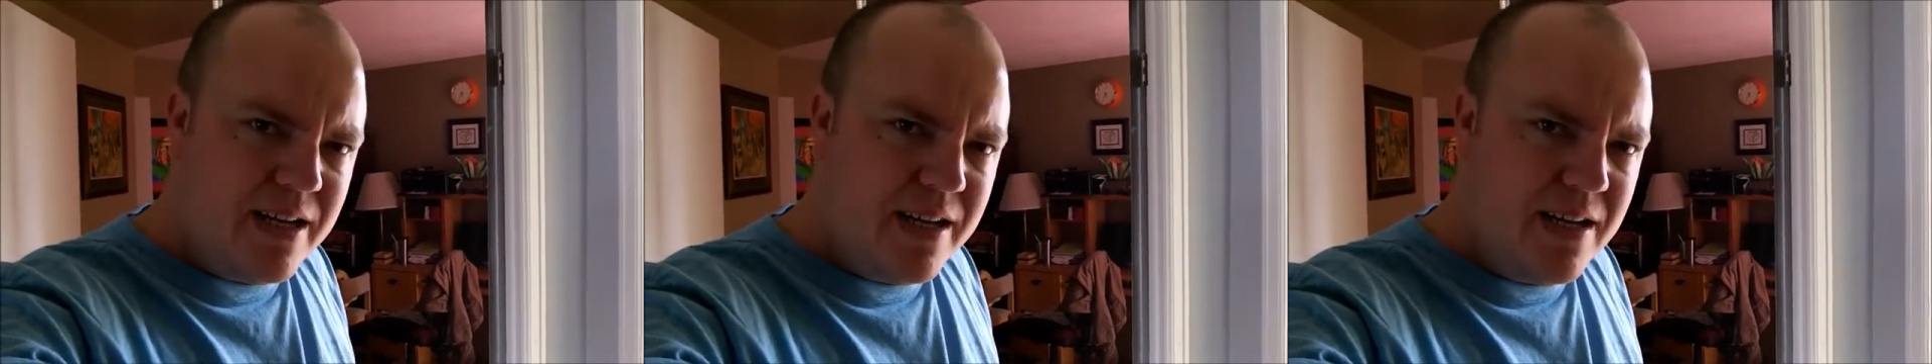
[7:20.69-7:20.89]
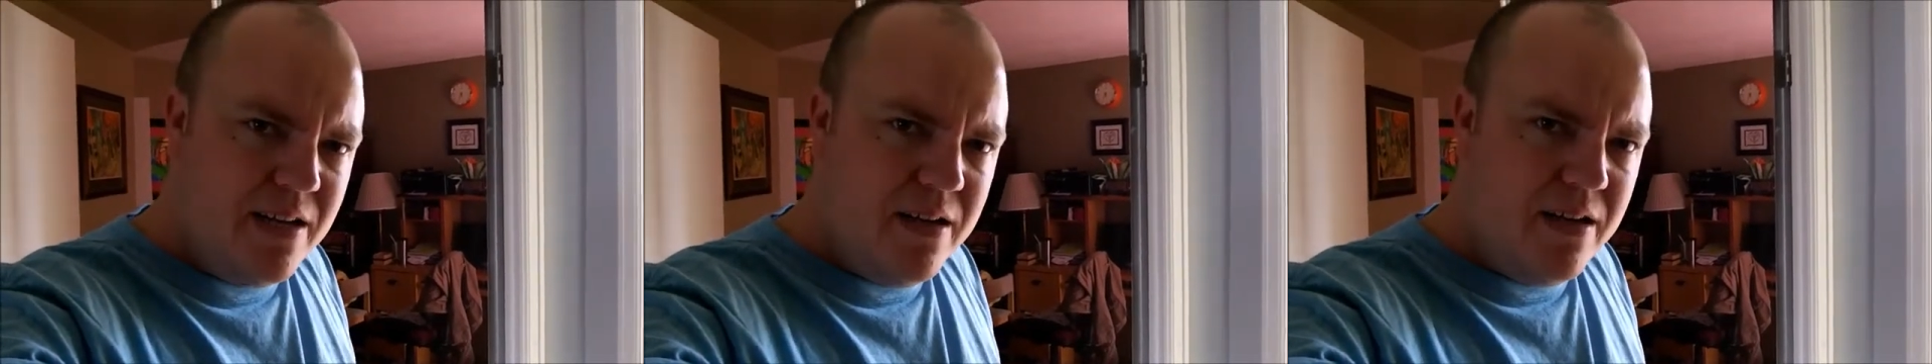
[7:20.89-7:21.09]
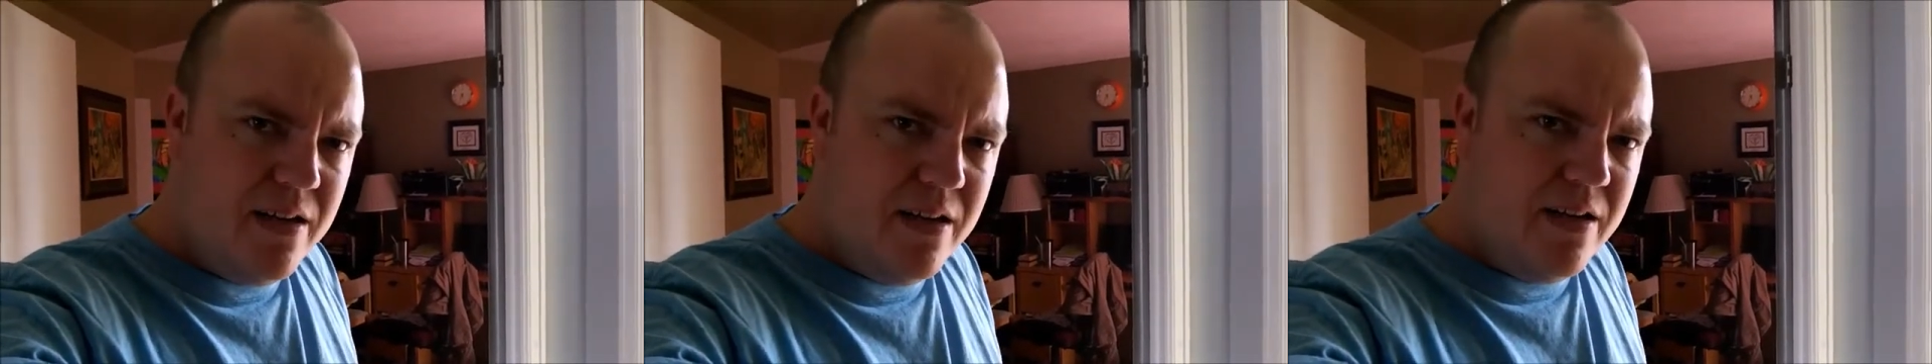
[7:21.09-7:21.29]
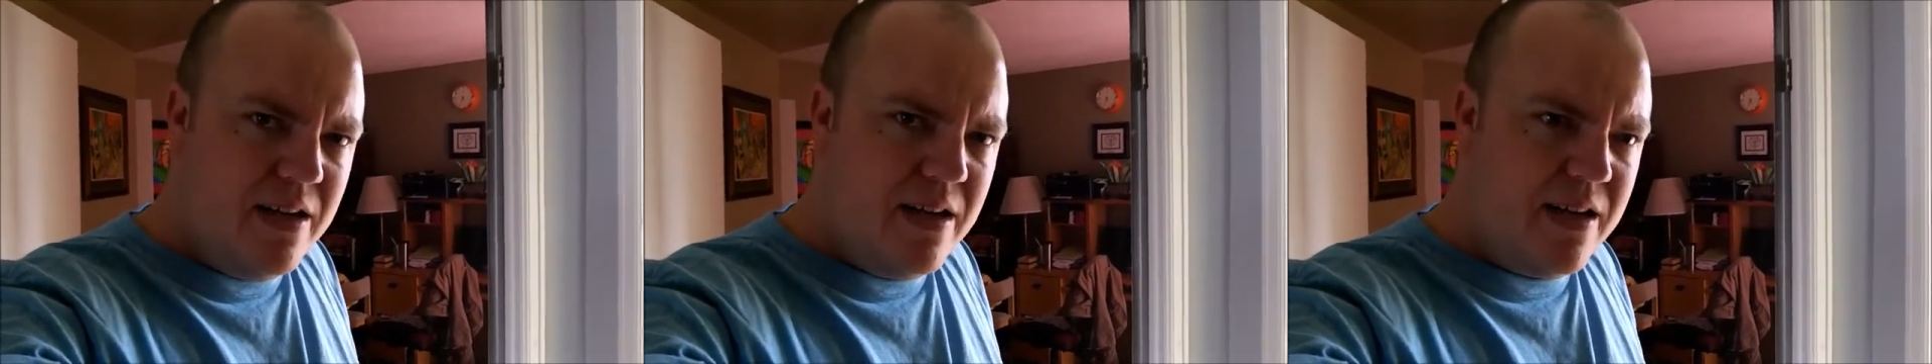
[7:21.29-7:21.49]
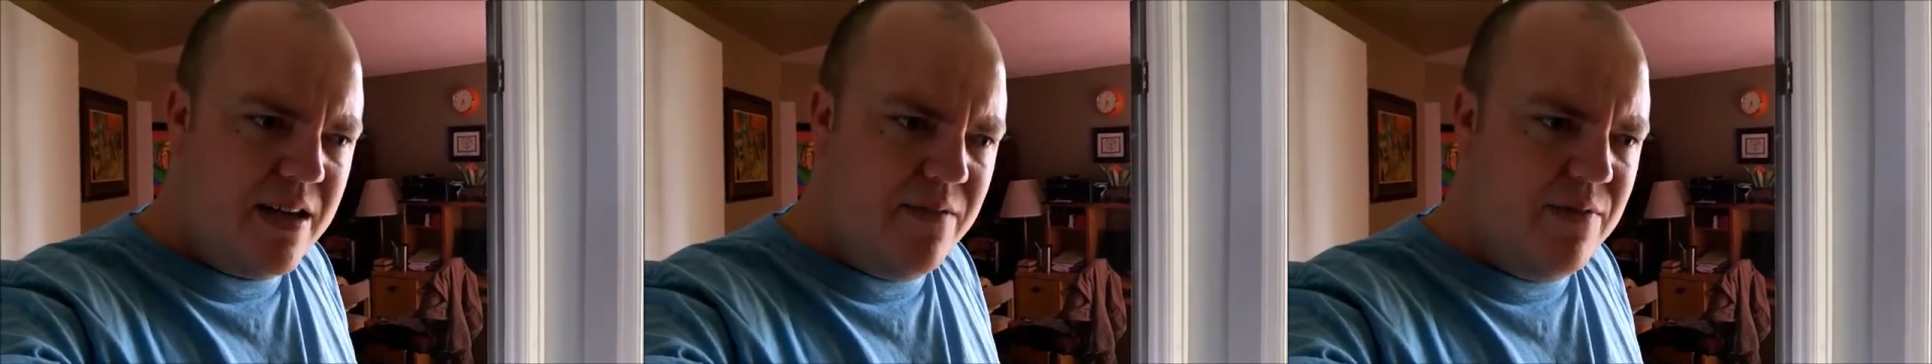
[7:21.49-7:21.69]
like
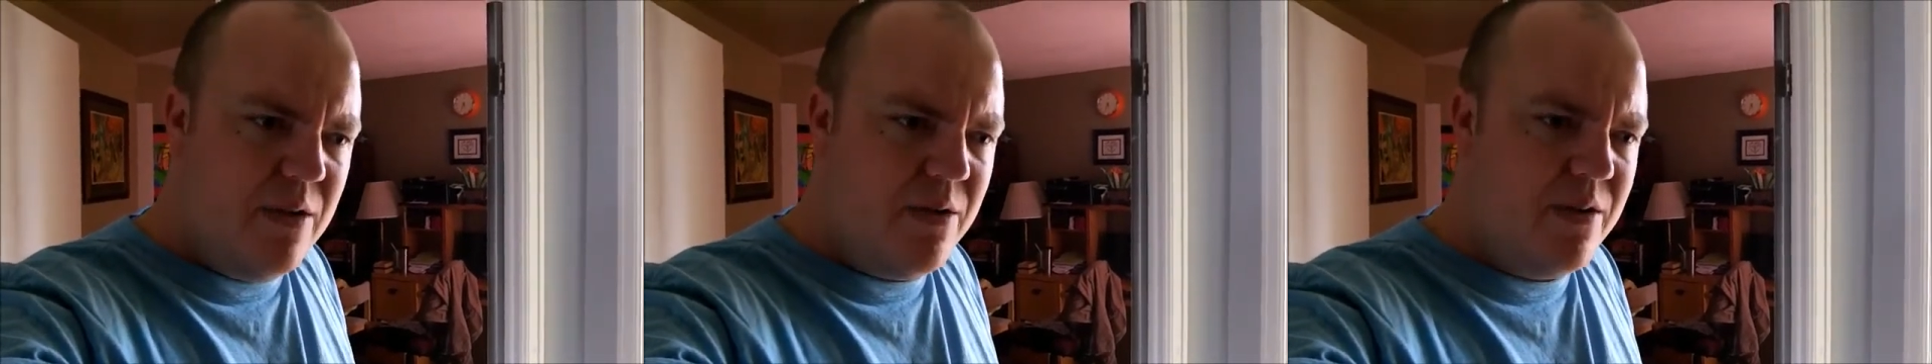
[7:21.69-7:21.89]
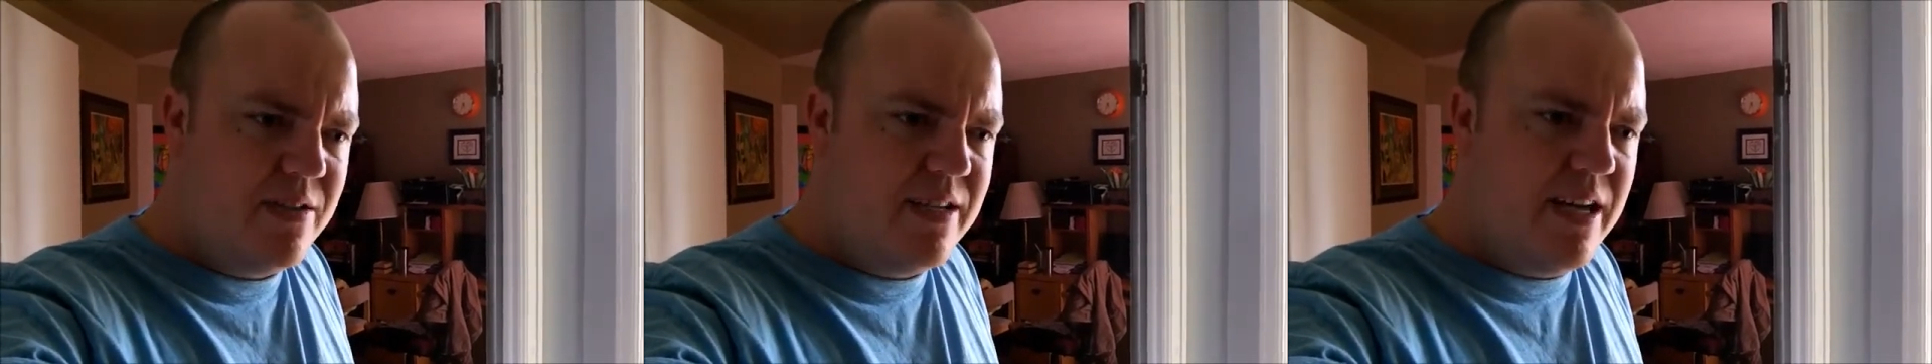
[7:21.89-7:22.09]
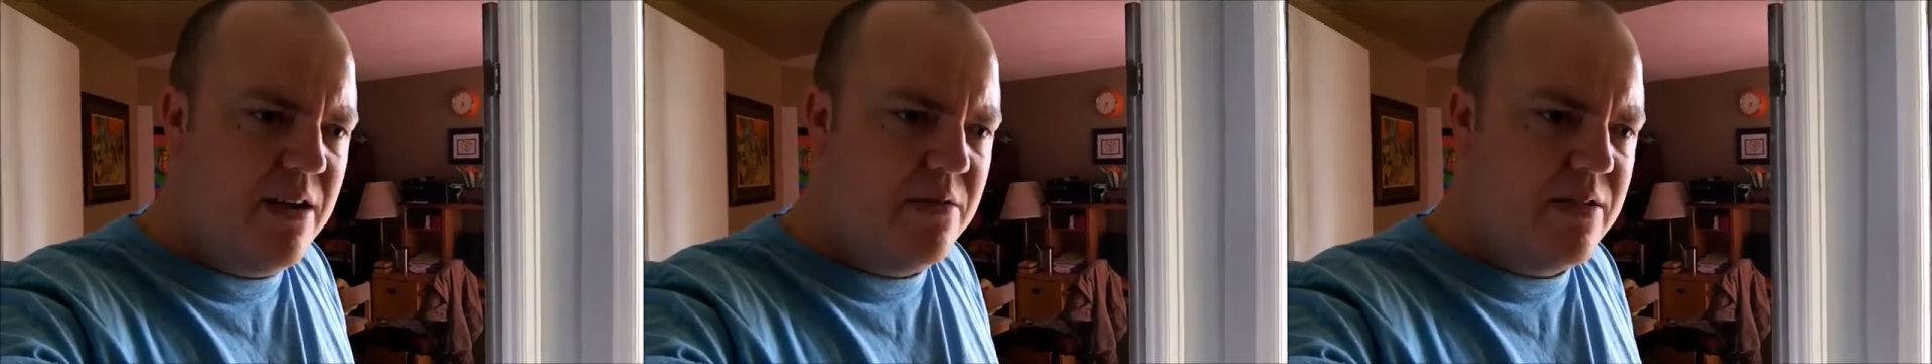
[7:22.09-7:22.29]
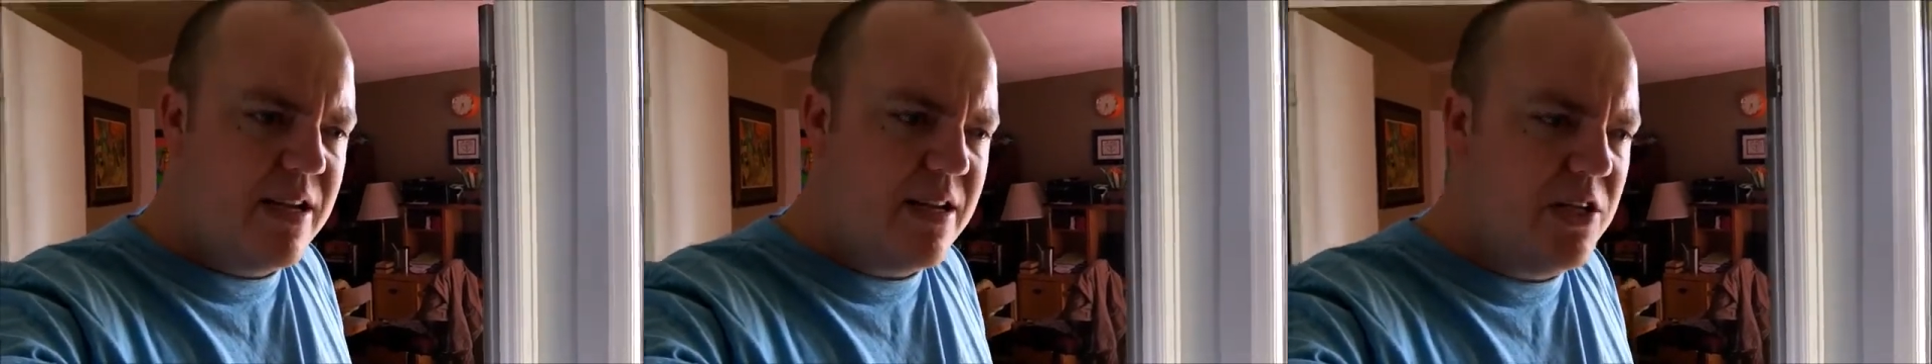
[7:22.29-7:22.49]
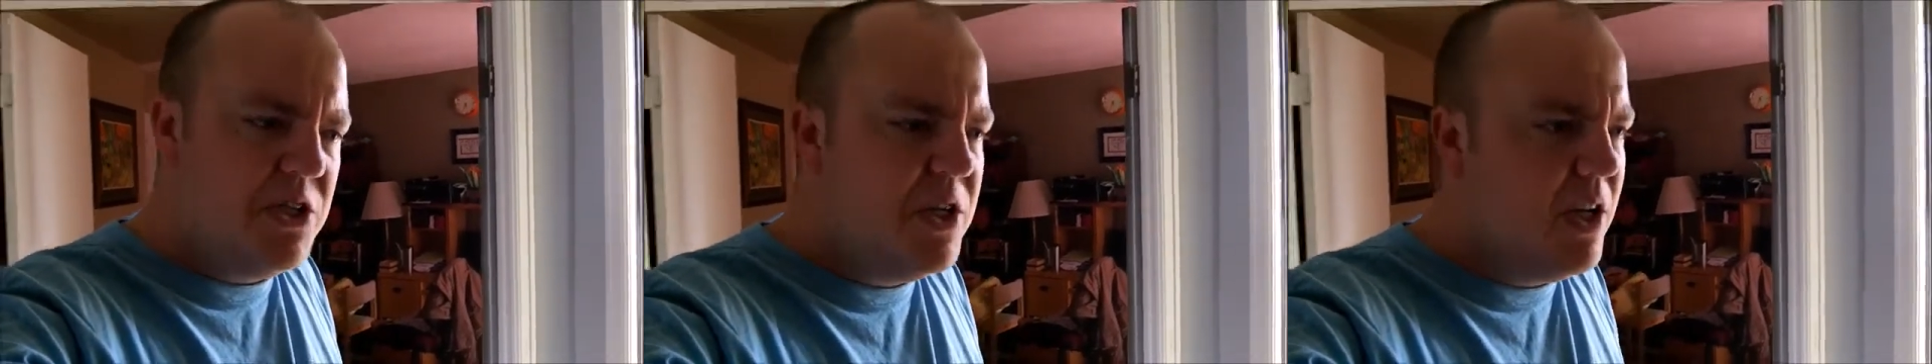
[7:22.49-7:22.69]
if you were to say it was
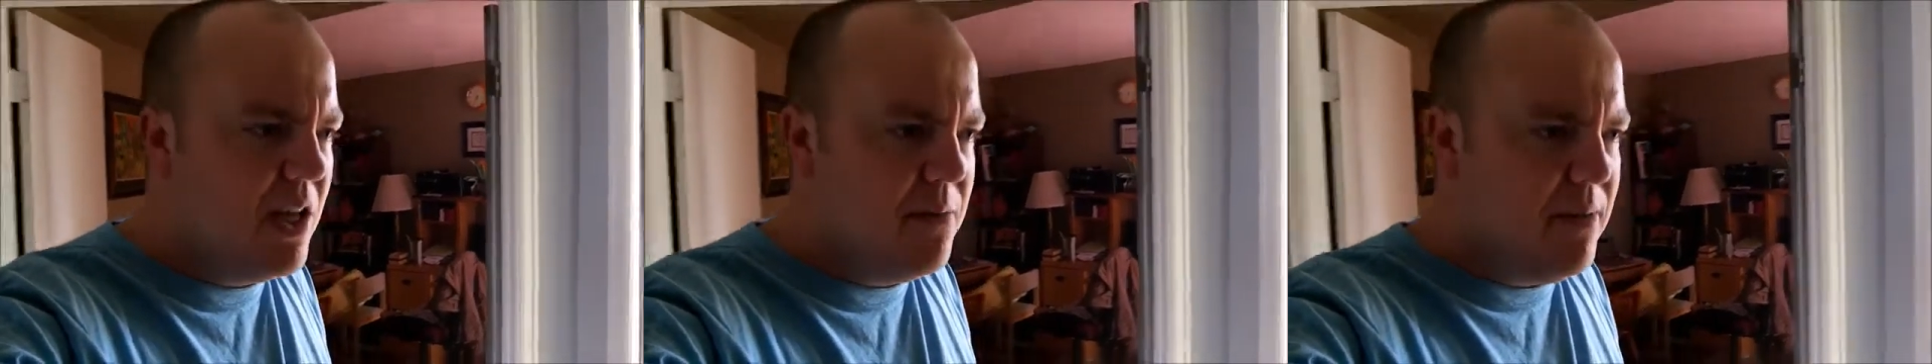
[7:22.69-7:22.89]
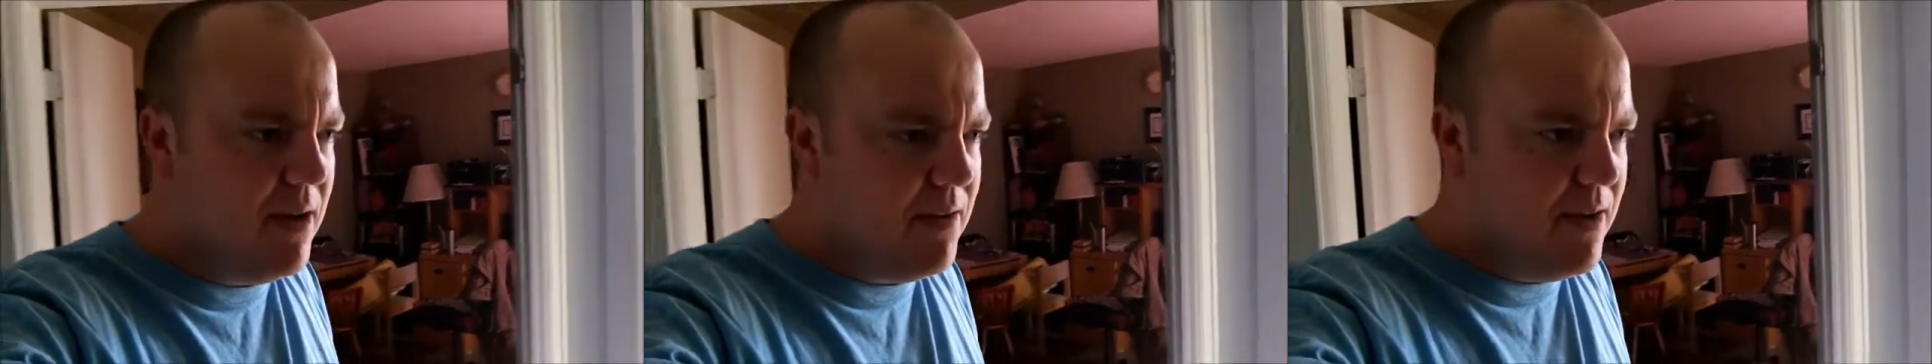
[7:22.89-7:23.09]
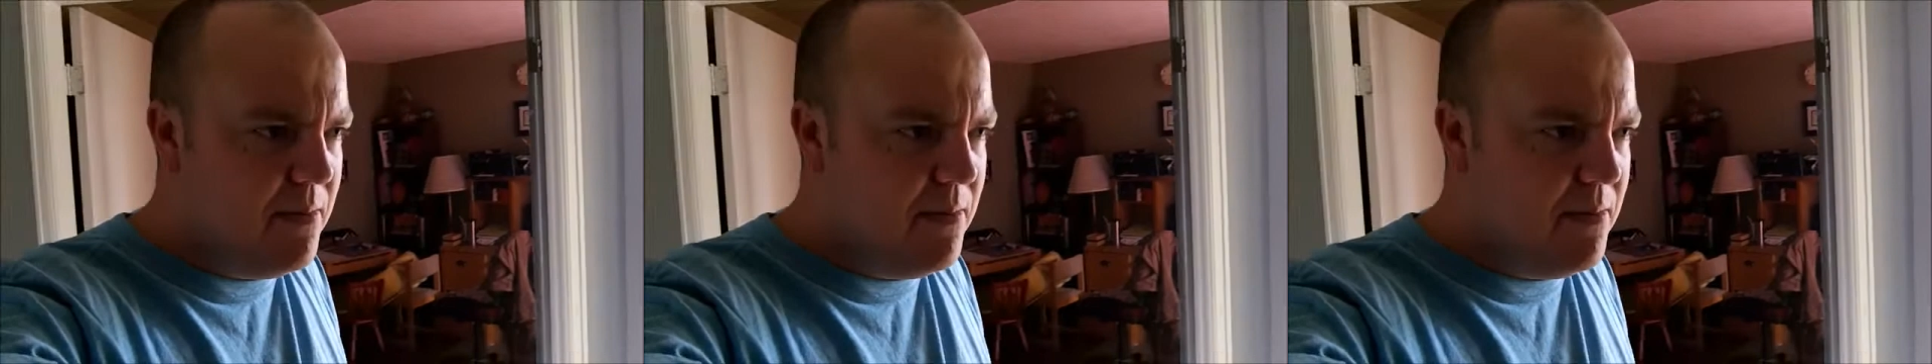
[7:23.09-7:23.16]
like a chili beer,